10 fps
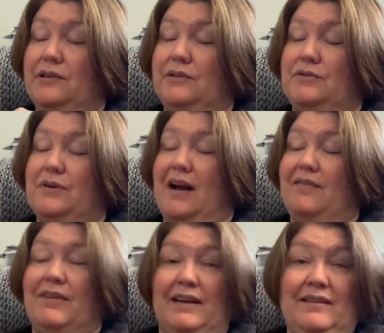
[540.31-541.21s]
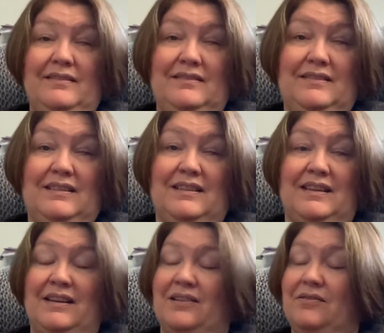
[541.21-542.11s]
driving.
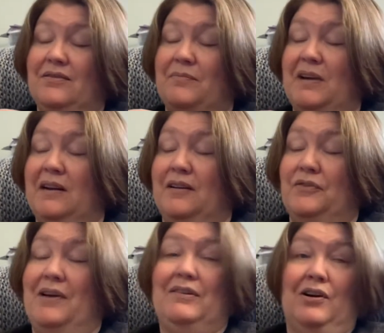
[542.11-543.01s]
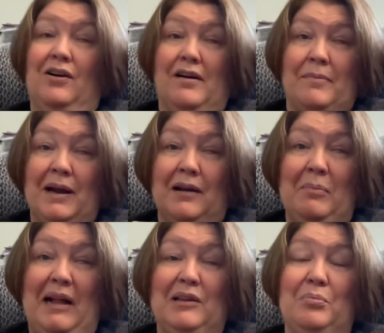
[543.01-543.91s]
I'm not going to drive a car, and I'm not going to
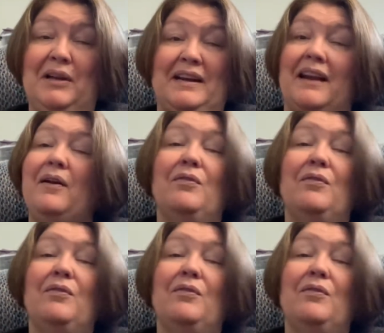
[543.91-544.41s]
pilot a plane, and I don't